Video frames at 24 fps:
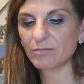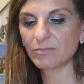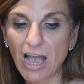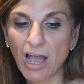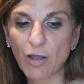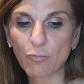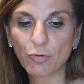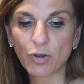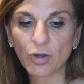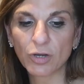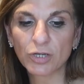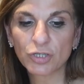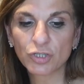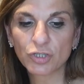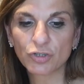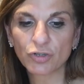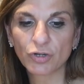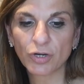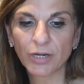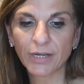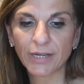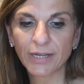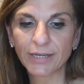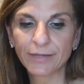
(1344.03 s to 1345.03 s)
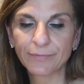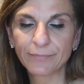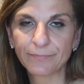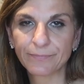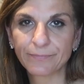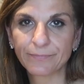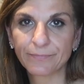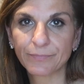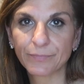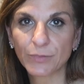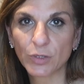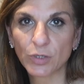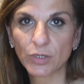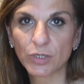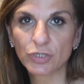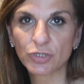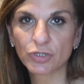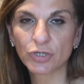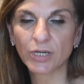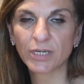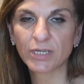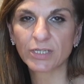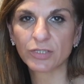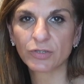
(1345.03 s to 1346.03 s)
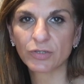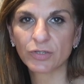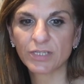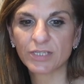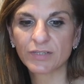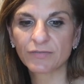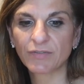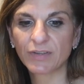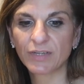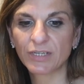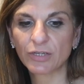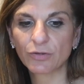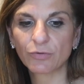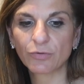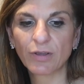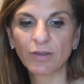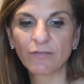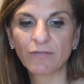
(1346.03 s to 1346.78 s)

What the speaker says: I'm gonna try and do this video.